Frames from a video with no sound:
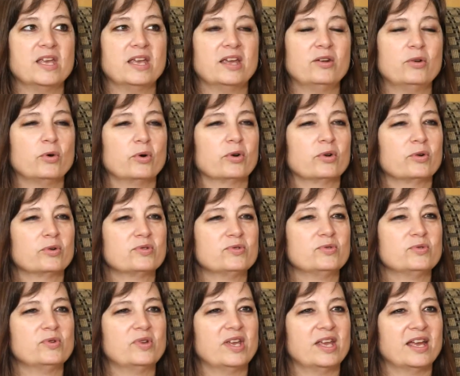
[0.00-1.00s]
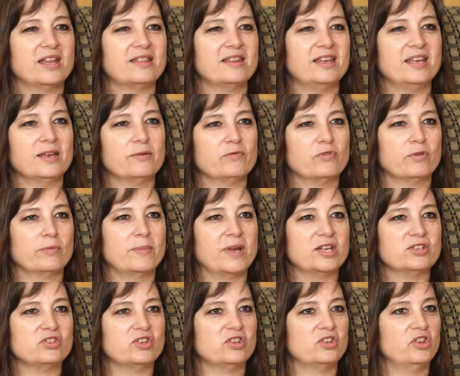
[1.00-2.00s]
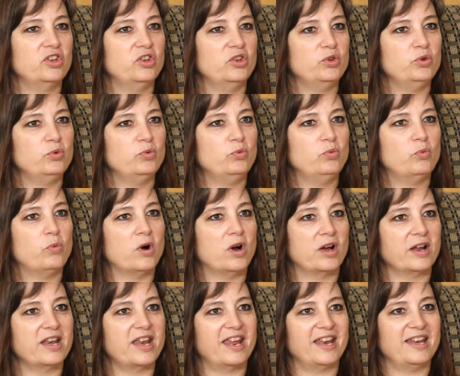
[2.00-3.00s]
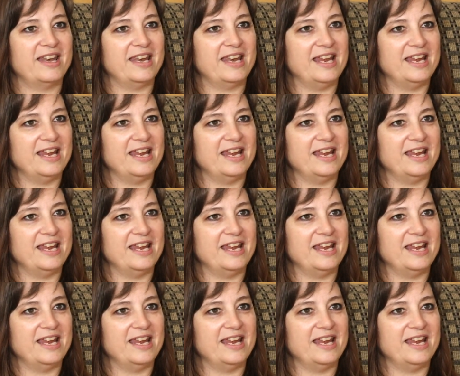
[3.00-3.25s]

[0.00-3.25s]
in order to get the information you want and